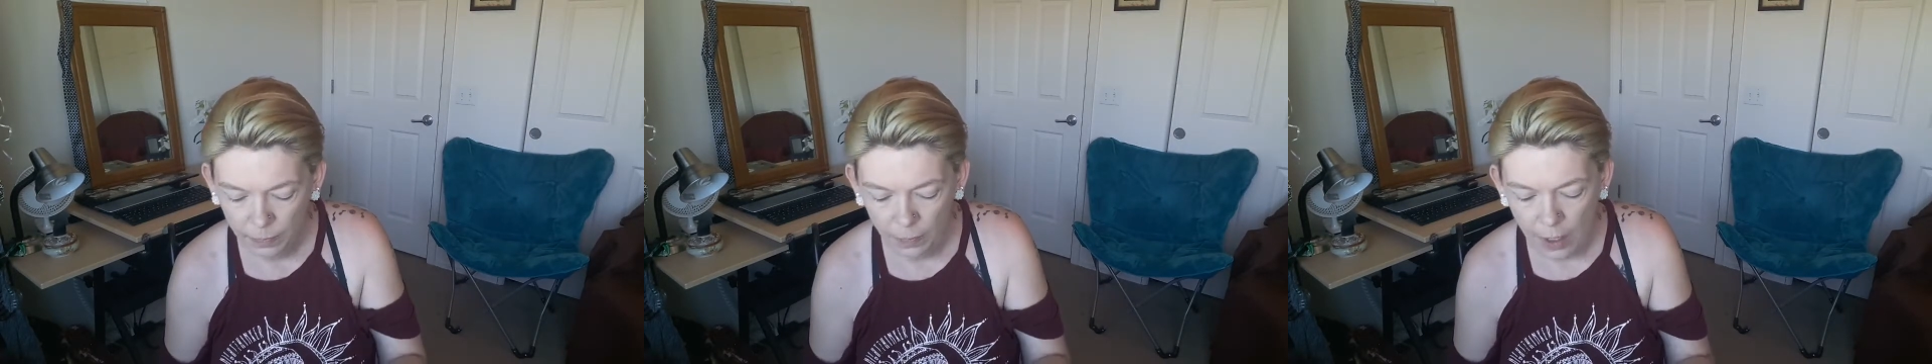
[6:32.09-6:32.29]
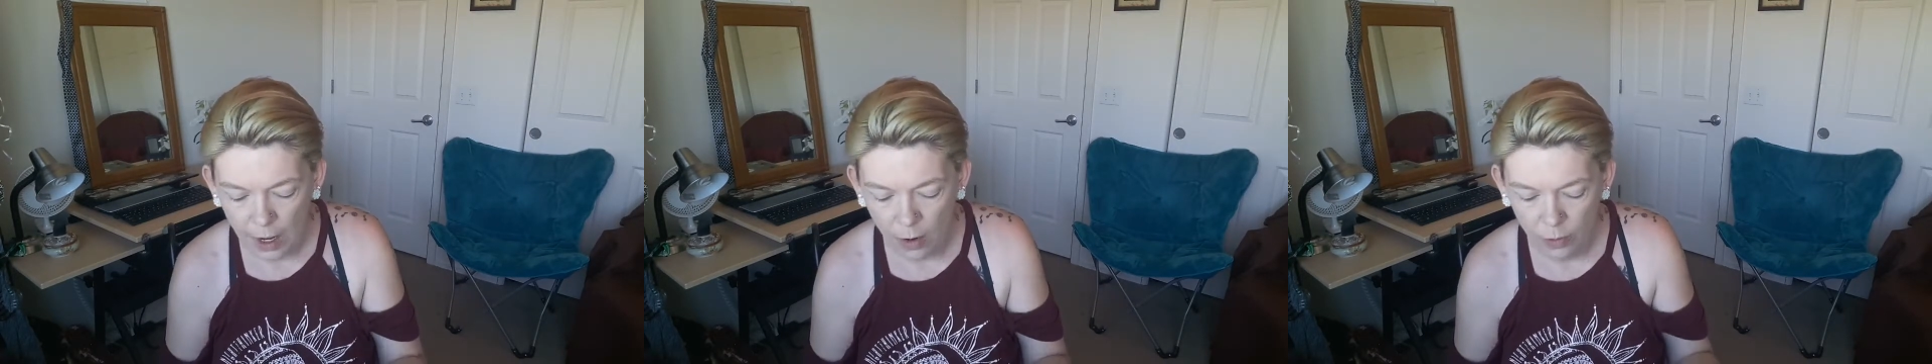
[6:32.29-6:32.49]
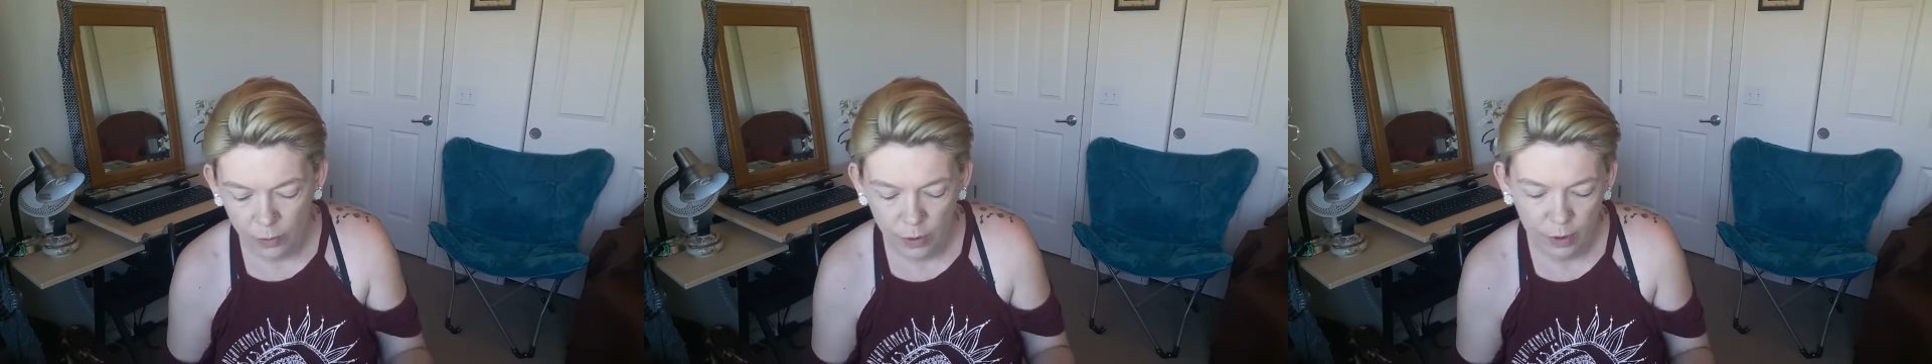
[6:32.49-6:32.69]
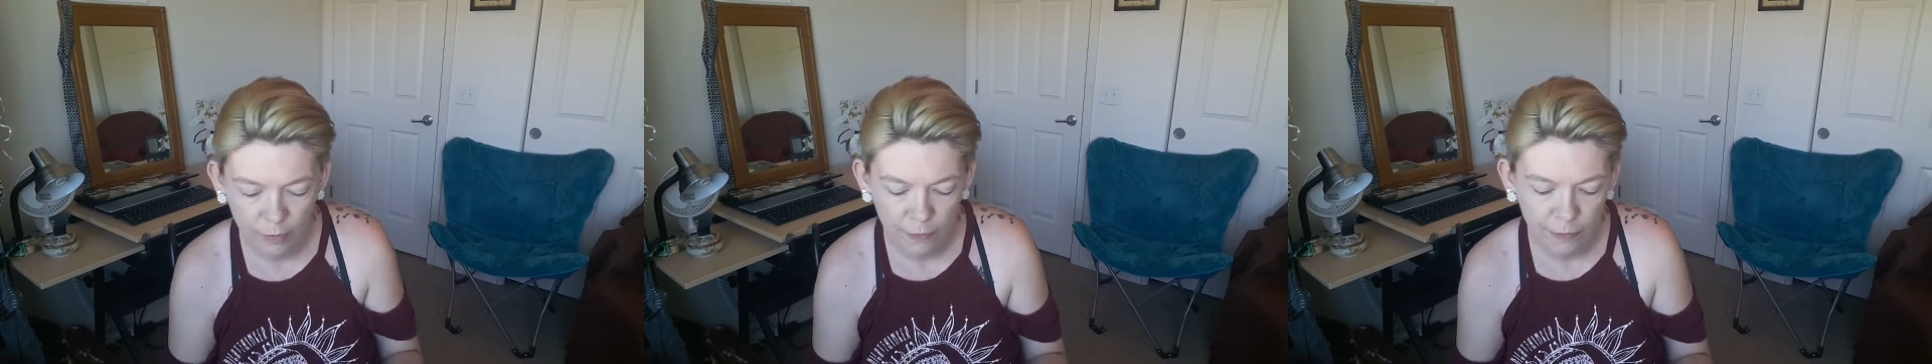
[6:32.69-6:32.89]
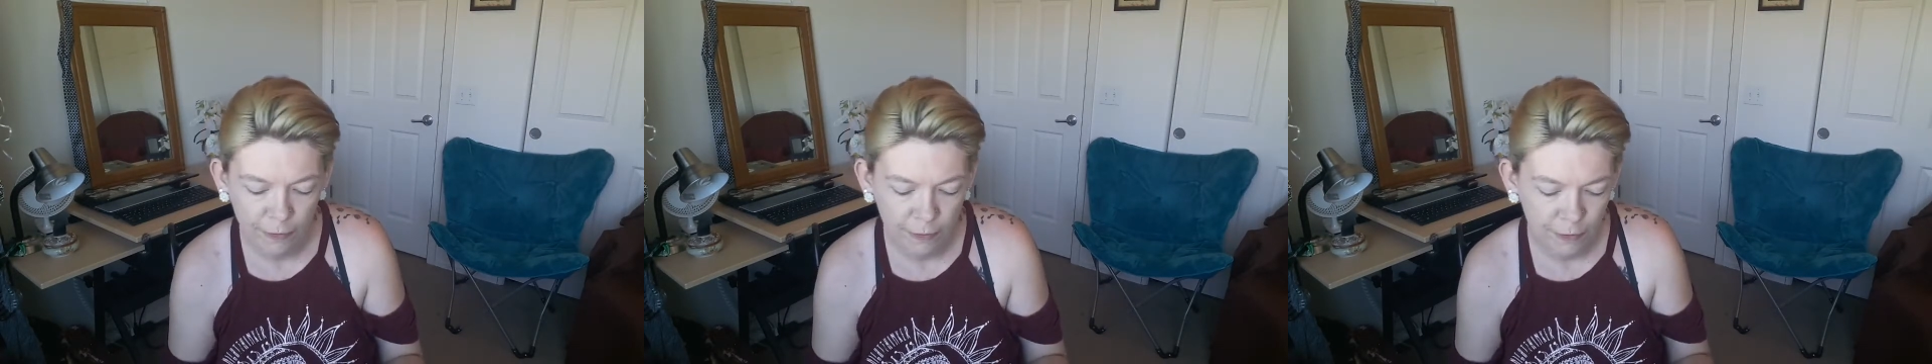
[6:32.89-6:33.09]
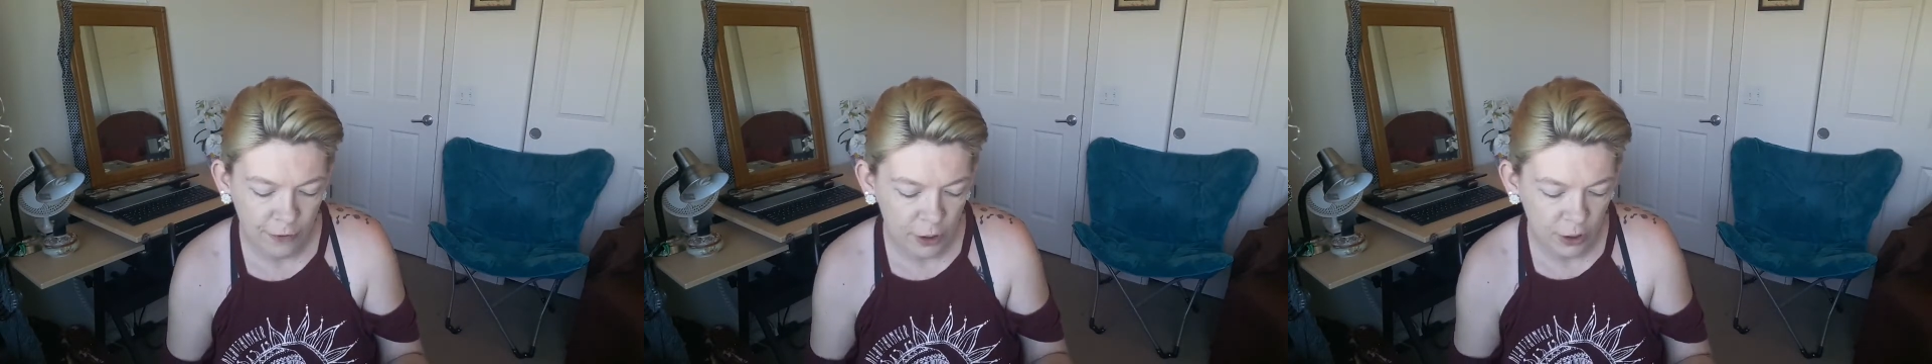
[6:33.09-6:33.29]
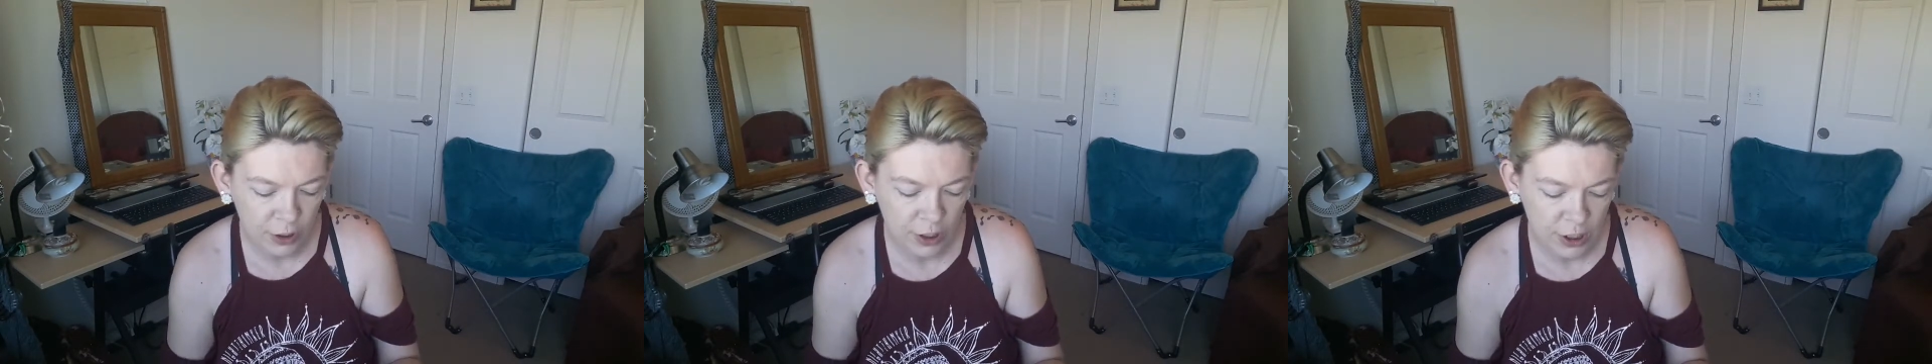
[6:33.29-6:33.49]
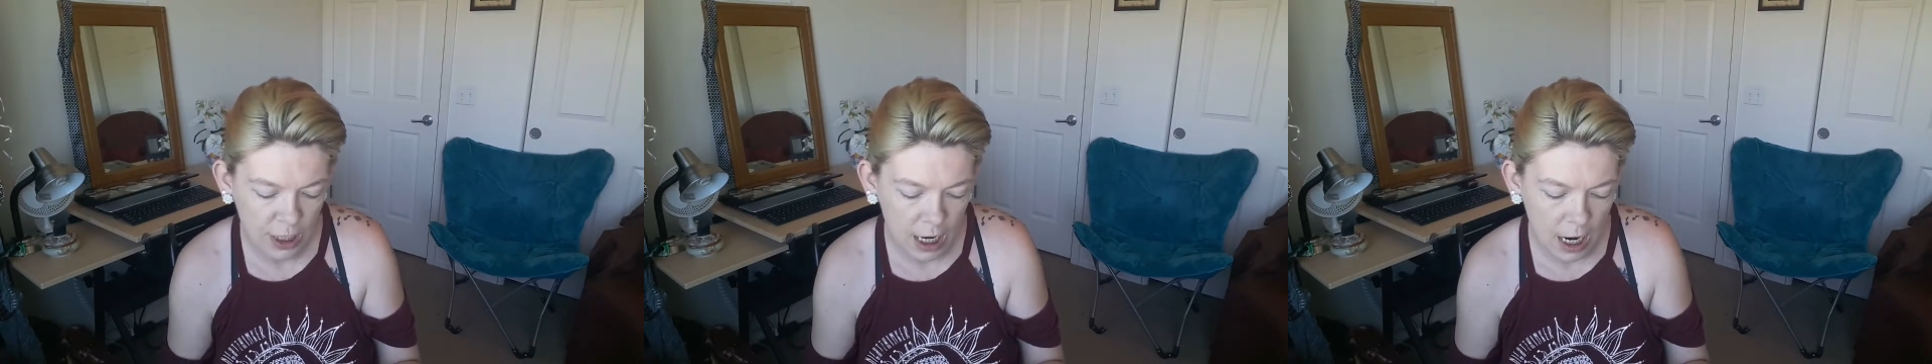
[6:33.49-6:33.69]
Now, the
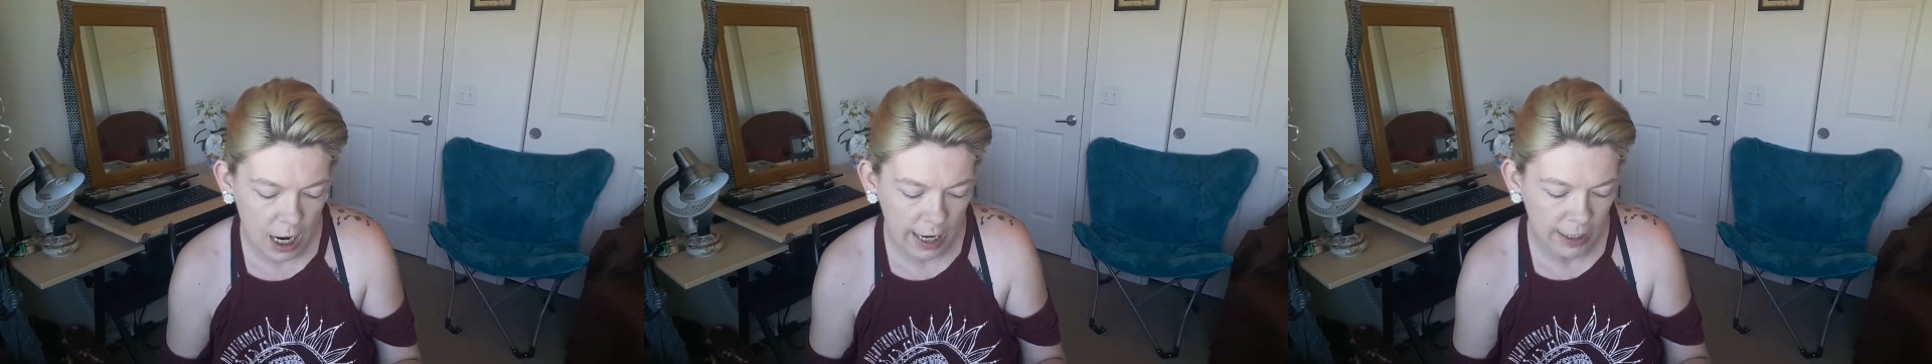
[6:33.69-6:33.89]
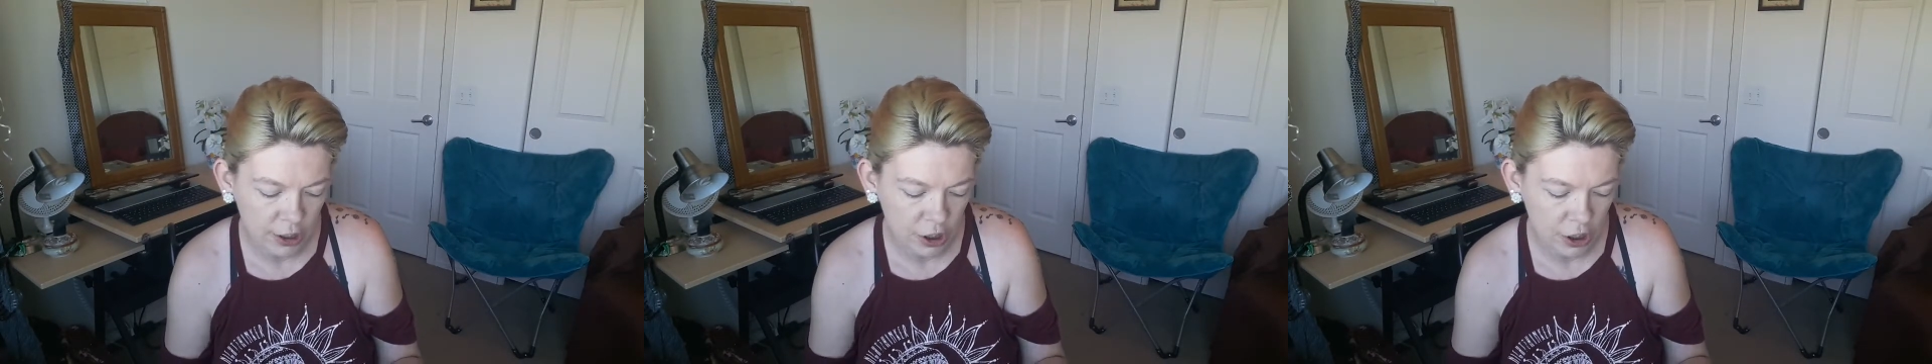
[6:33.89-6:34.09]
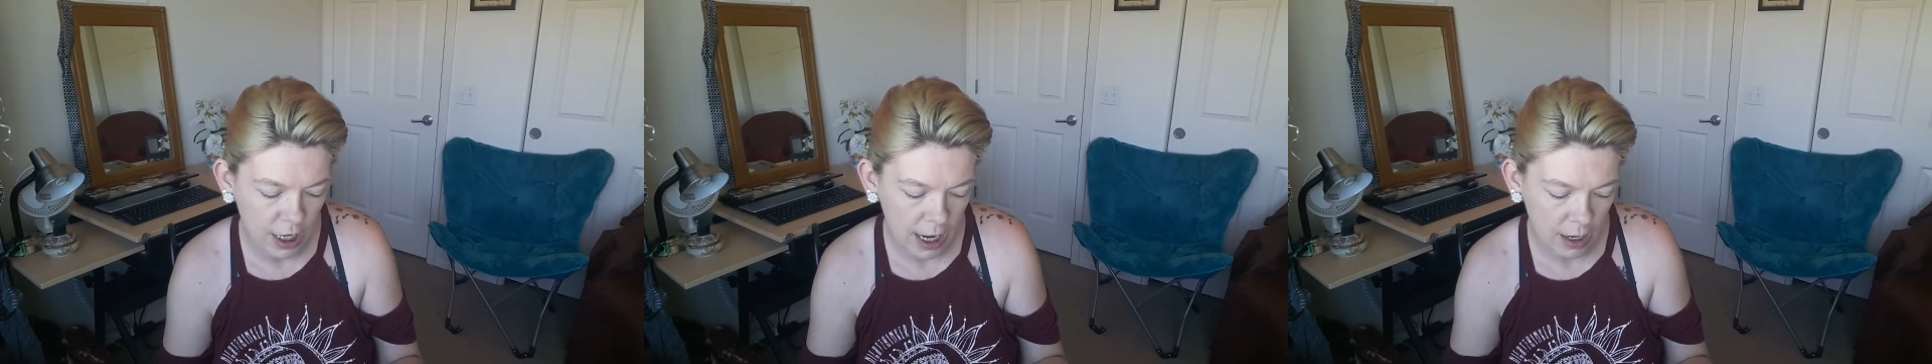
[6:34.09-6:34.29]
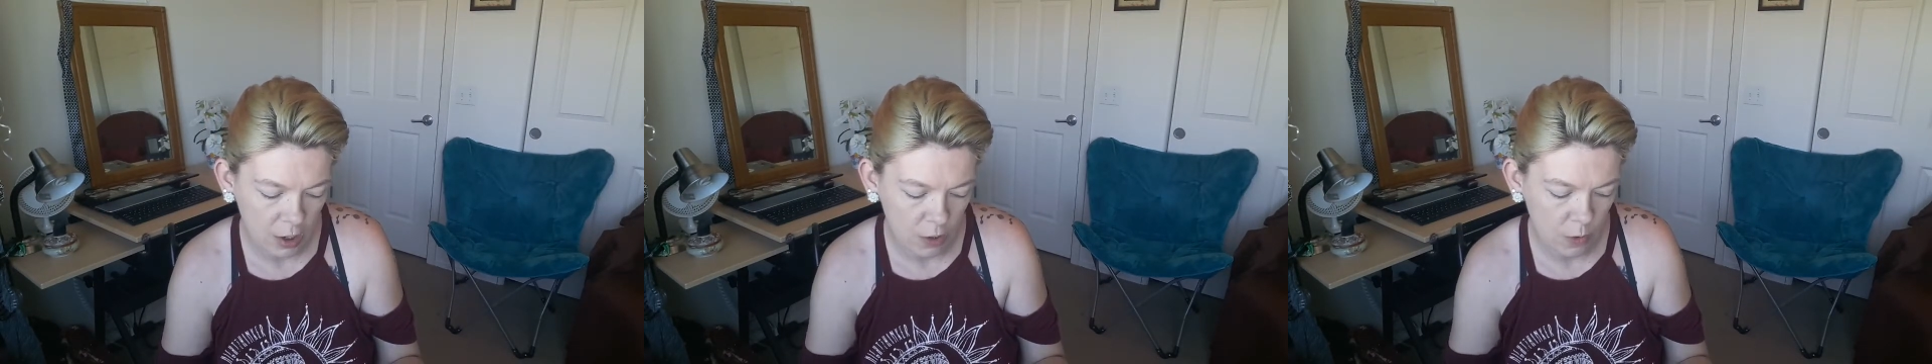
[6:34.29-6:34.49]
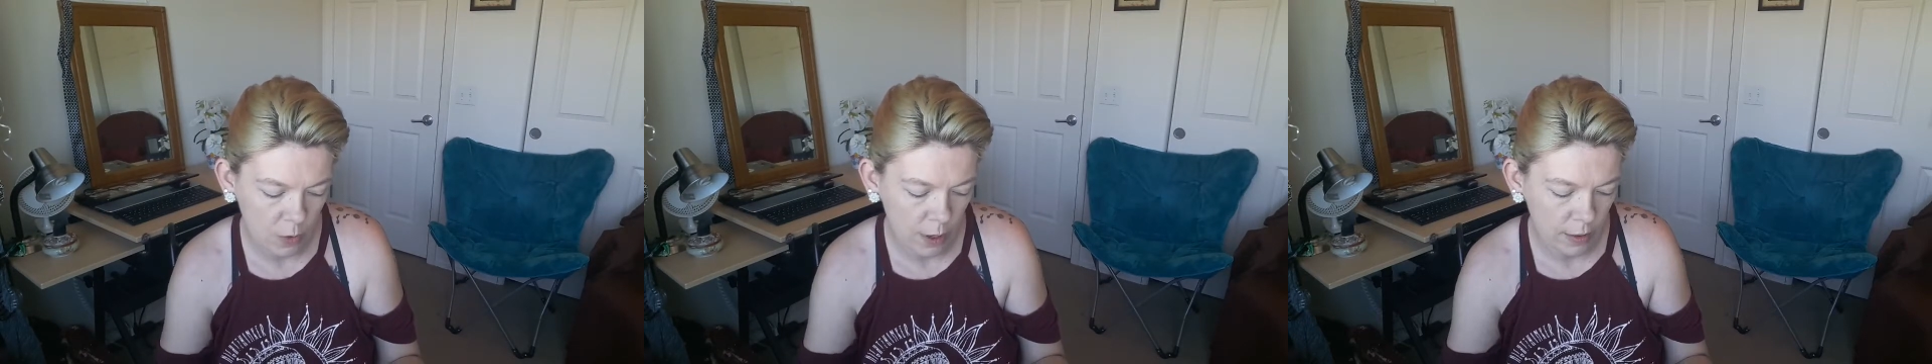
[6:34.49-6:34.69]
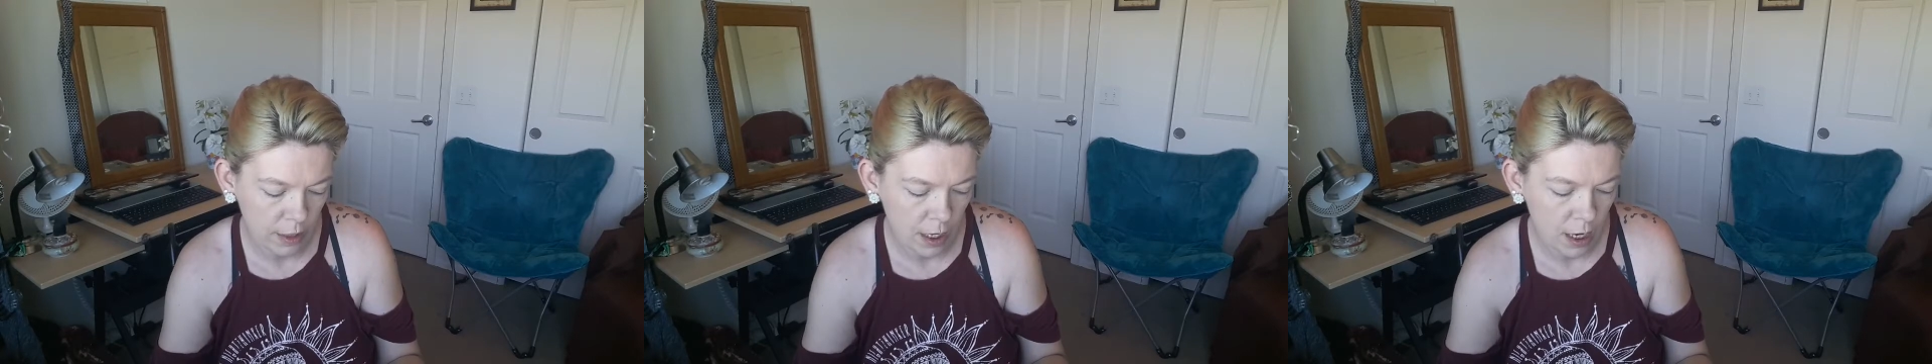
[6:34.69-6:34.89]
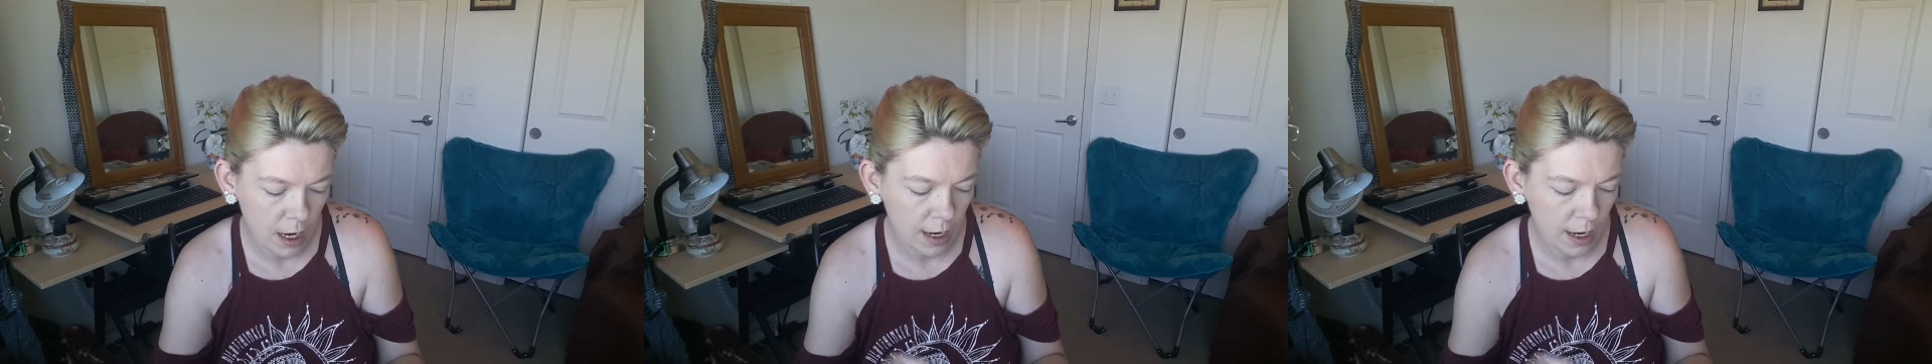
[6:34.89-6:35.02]
first eyeshadow that